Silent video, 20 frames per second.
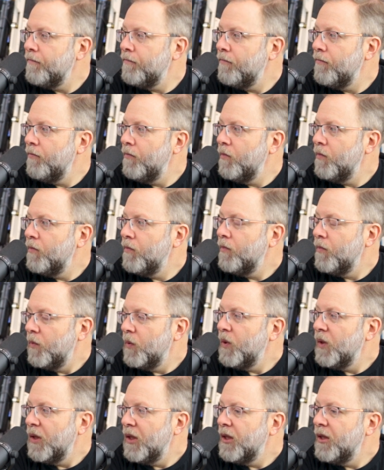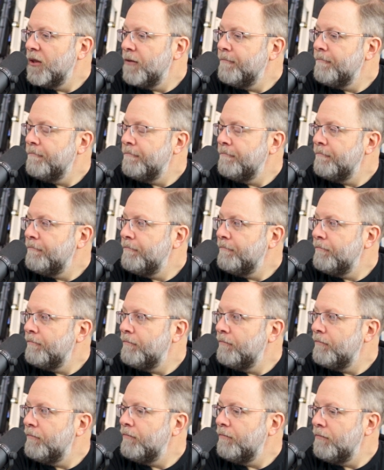
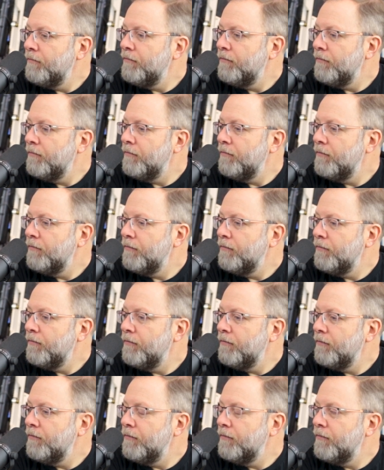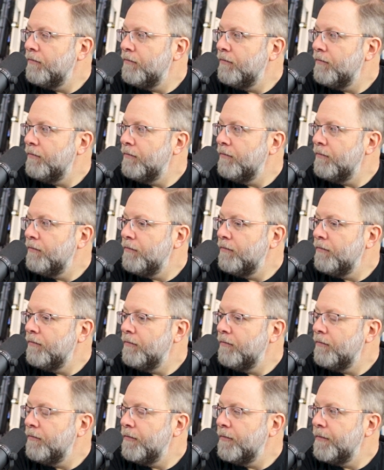
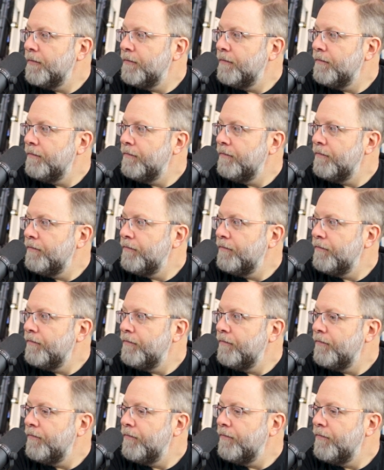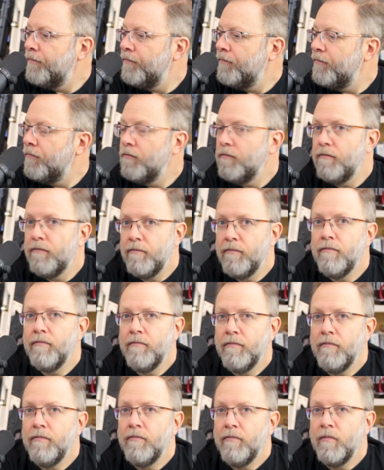
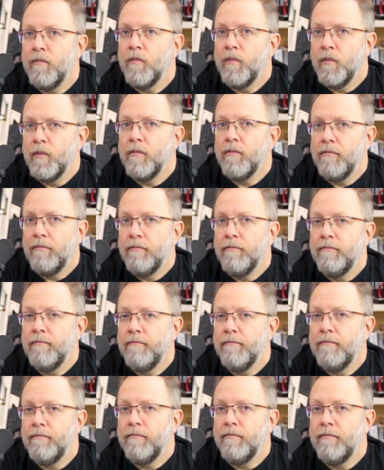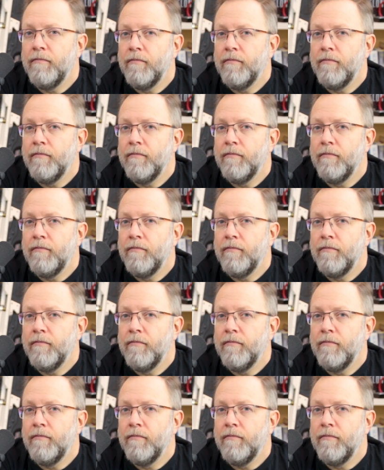[no speech]